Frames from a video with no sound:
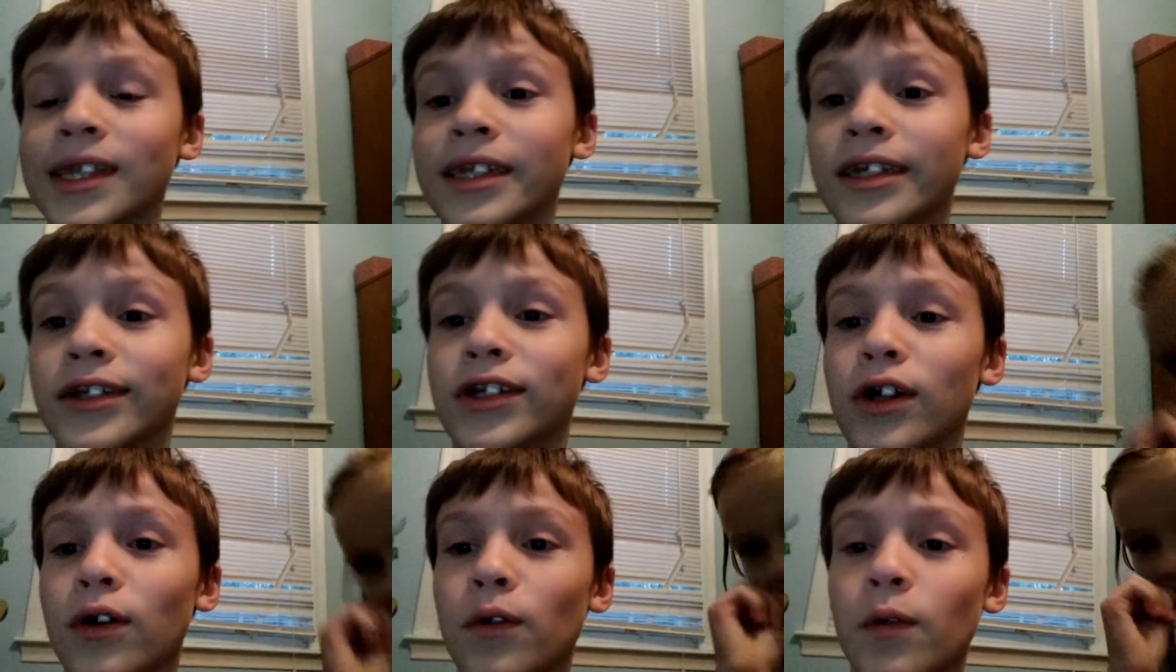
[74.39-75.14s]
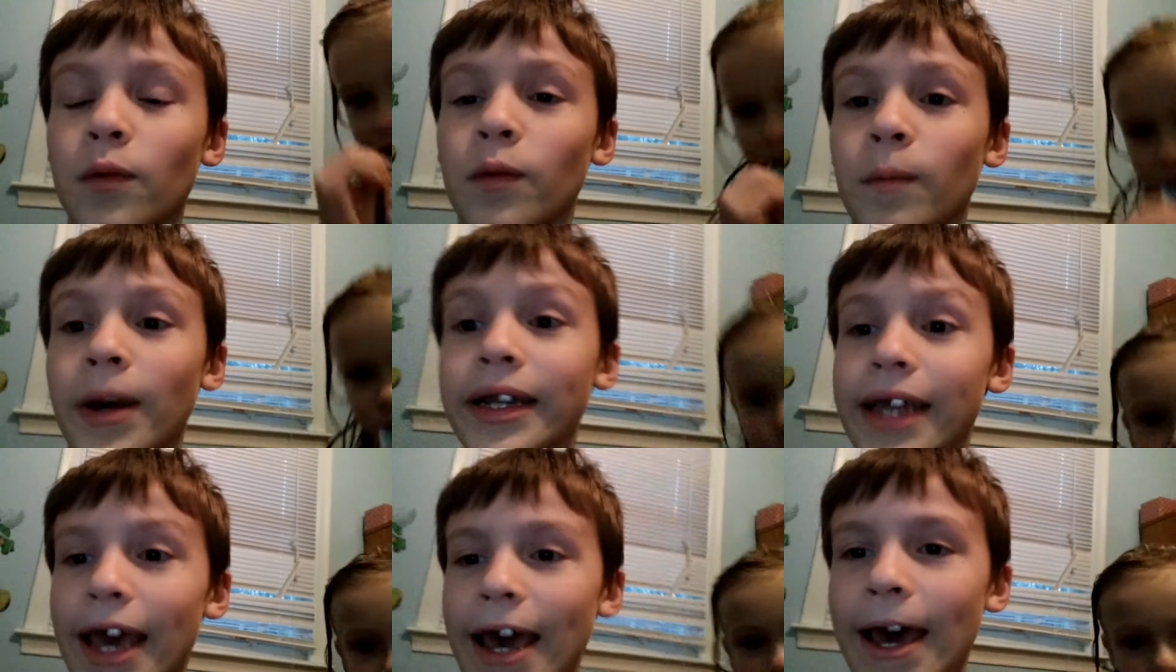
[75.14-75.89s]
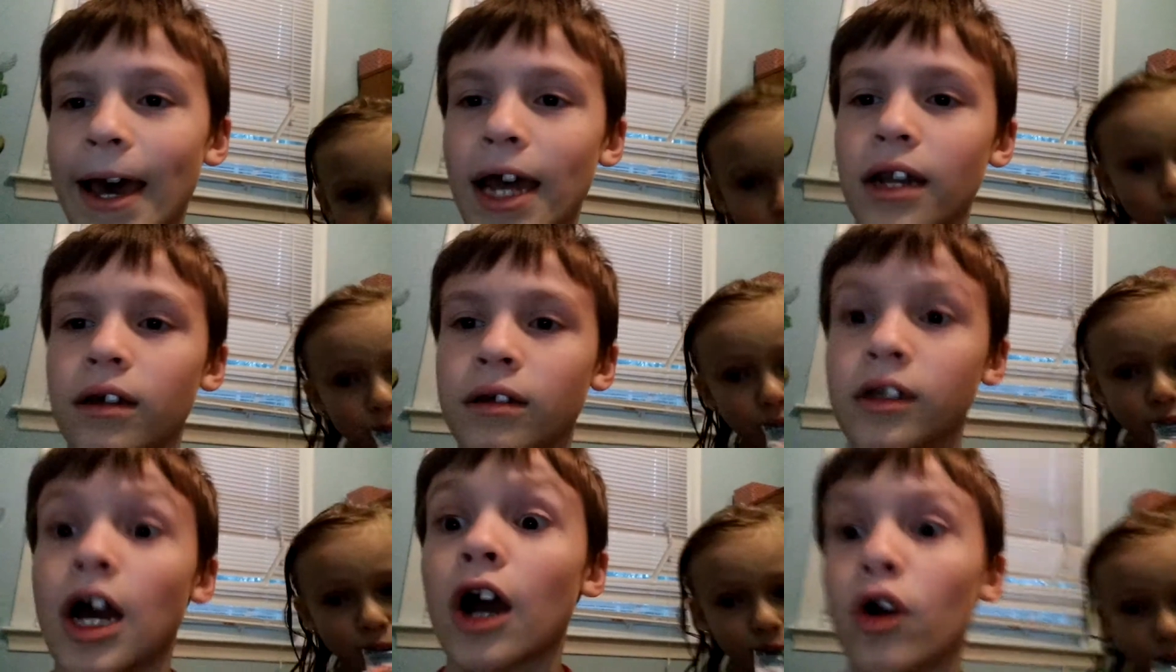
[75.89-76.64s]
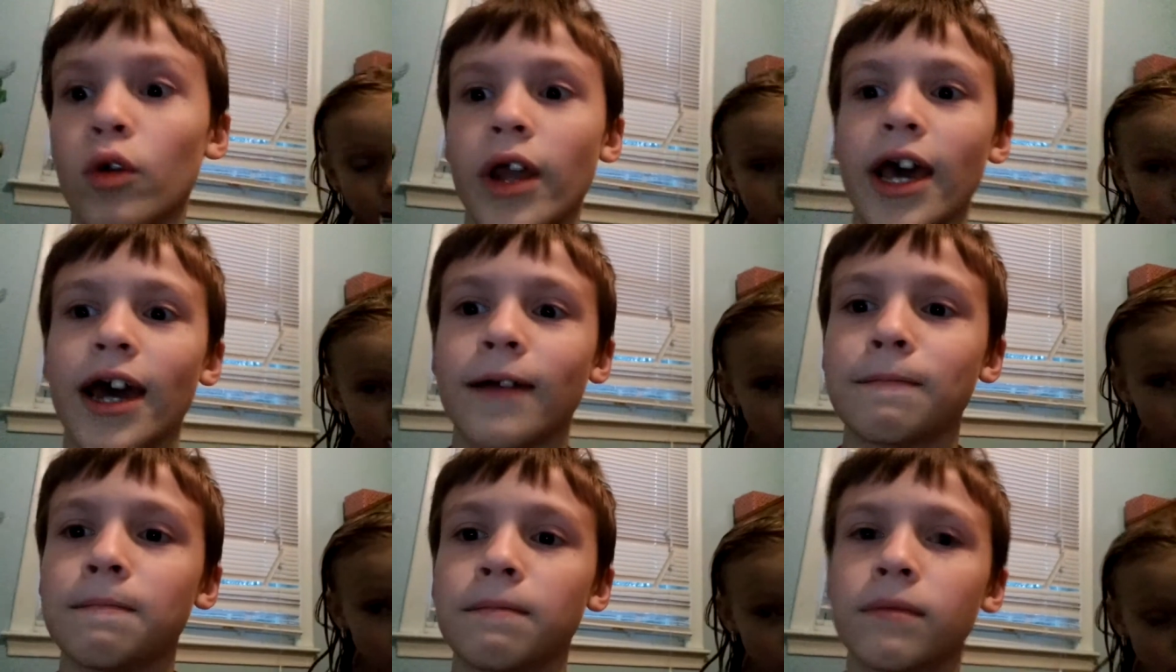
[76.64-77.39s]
So, my dad, Taco Dad.